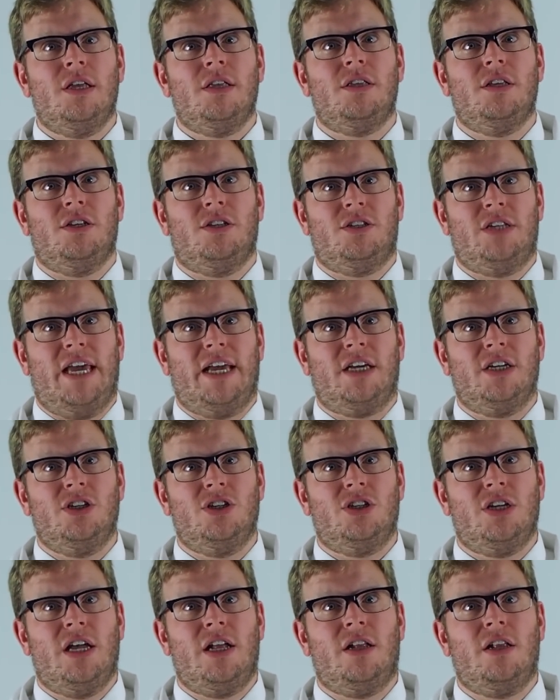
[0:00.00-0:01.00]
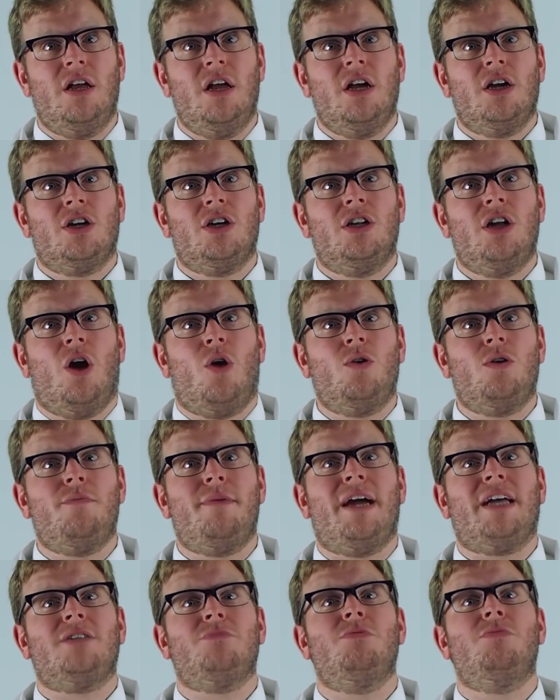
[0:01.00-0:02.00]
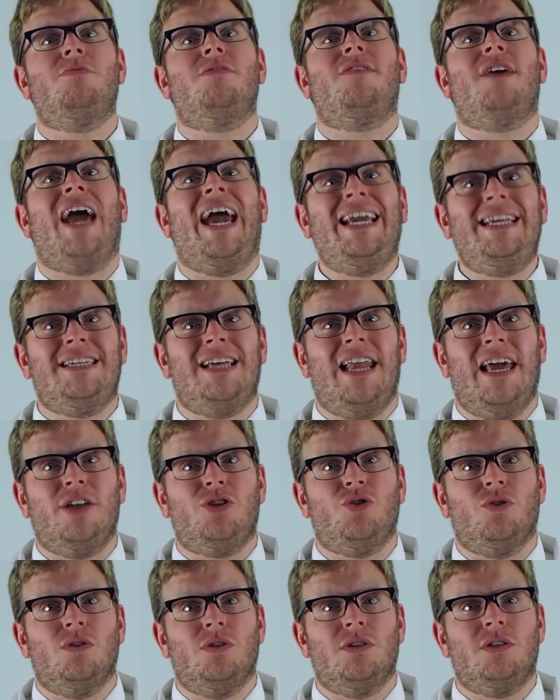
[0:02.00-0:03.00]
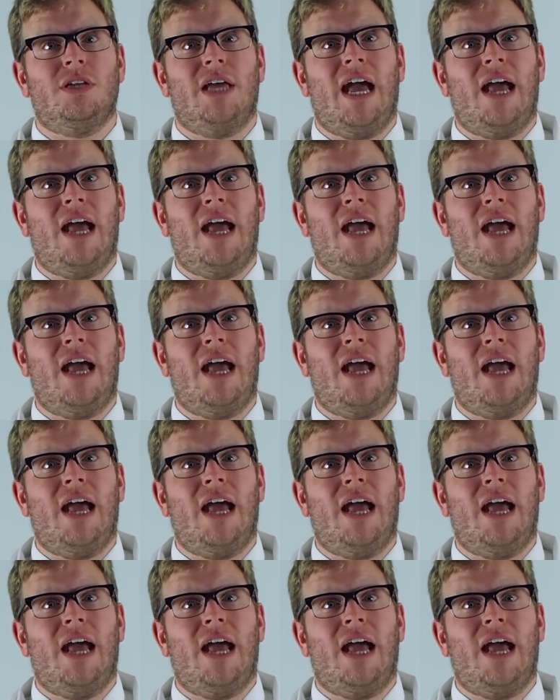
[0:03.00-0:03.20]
The second shell can hold a maximum of 8 electrons,